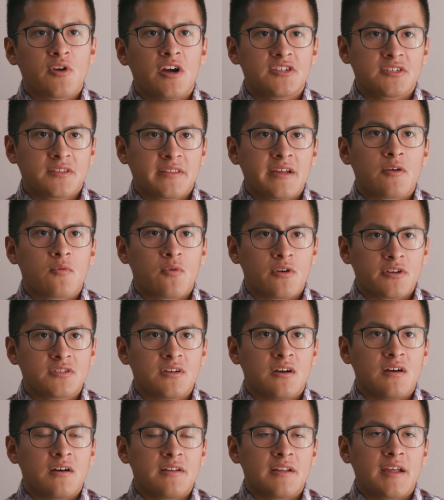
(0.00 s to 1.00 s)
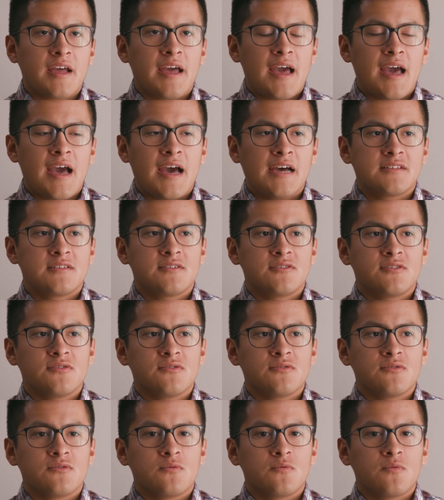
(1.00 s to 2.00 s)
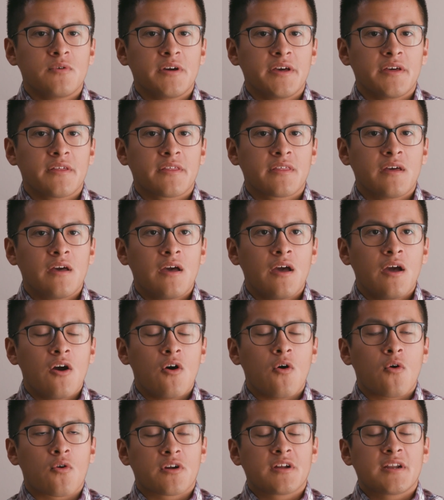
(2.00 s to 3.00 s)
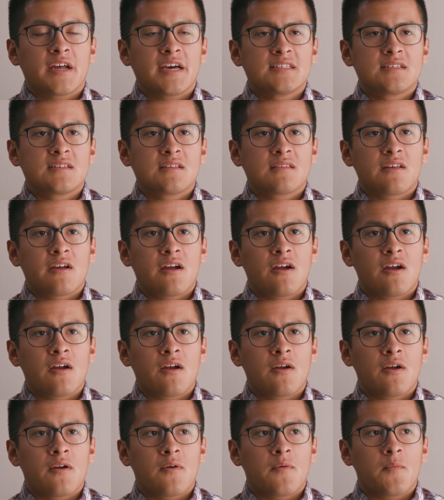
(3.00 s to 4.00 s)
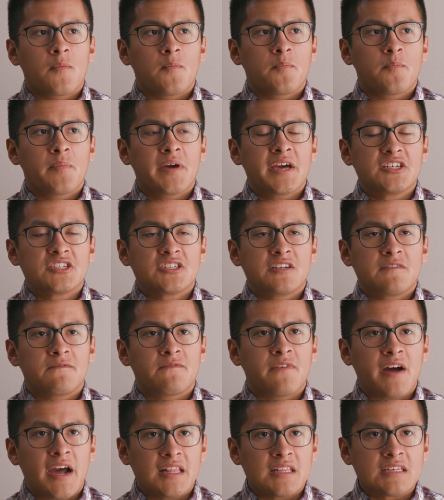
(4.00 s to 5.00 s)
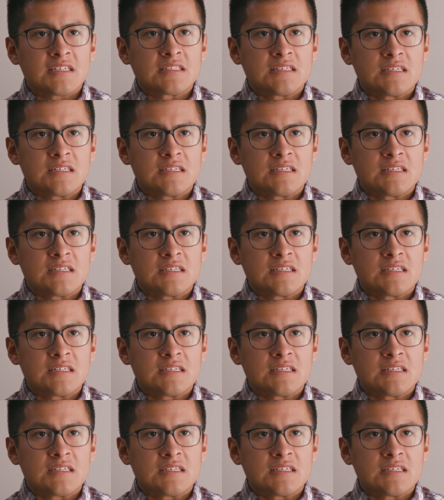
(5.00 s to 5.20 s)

project that I worked on had to do with organizing their patient filing